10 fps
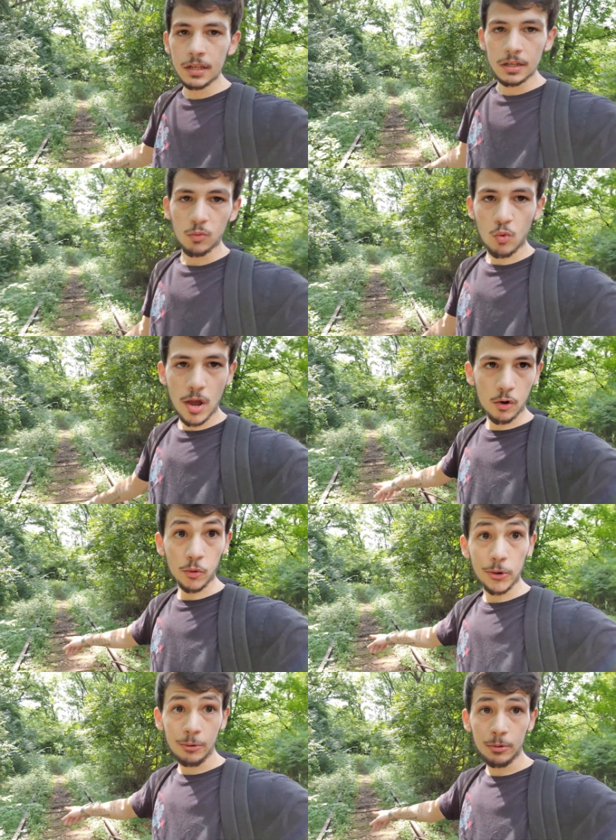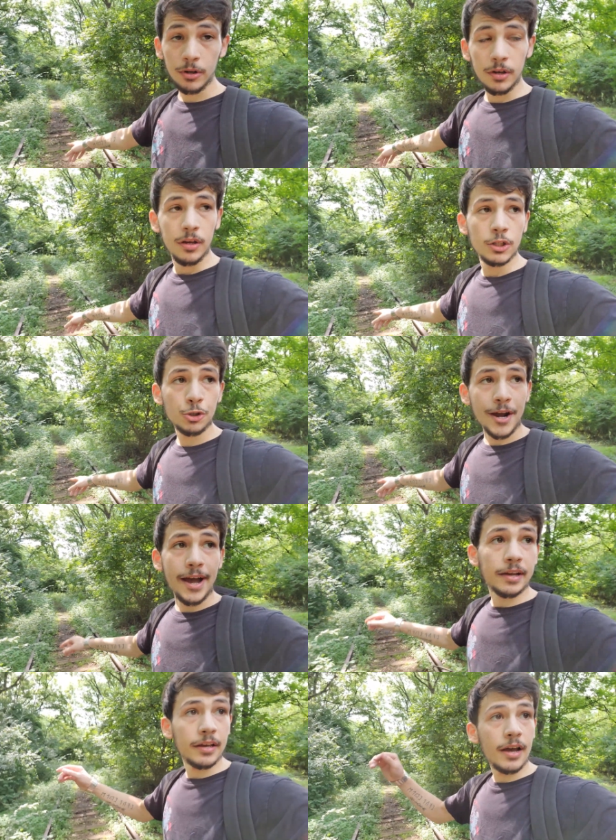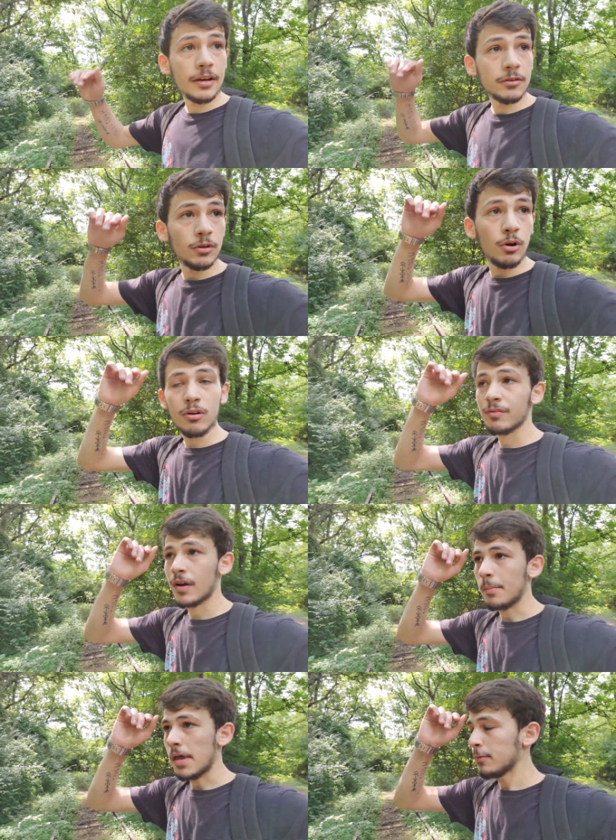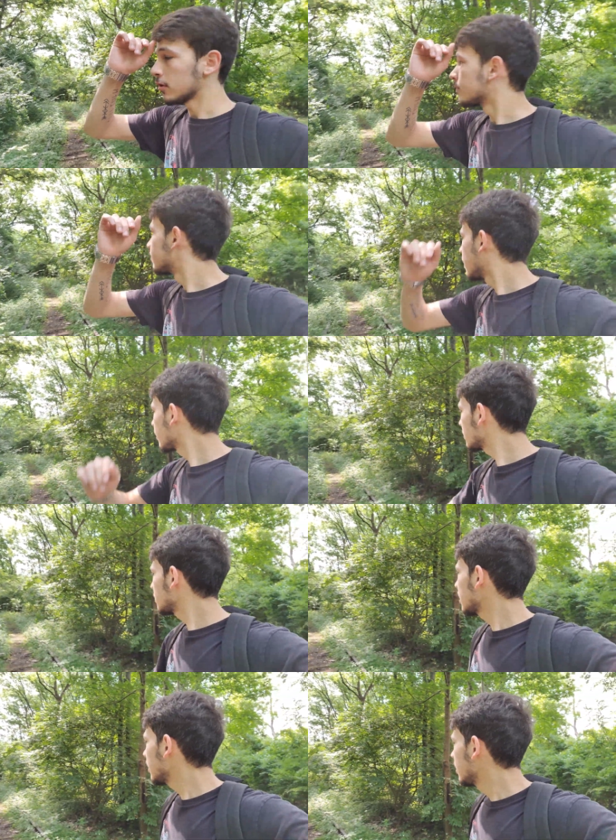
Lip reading: railroad track. I don't know if I'm able to follow it,